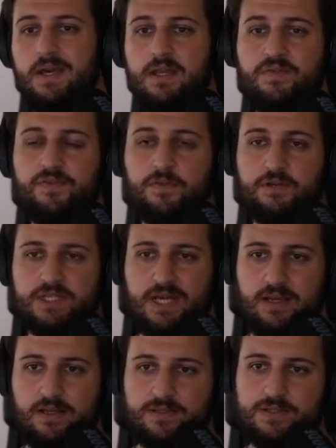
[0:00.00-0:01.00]
In the Fury
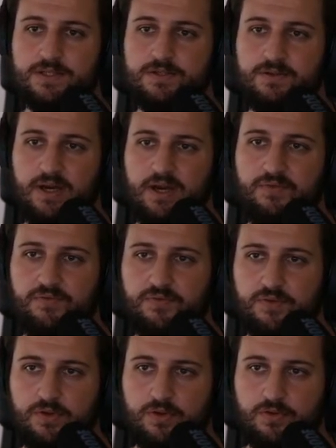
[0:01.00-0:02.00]
talents, you have
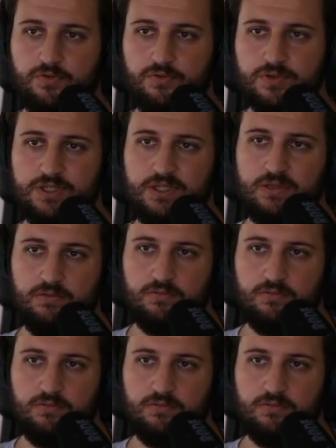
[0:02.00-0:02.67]
Cruelty,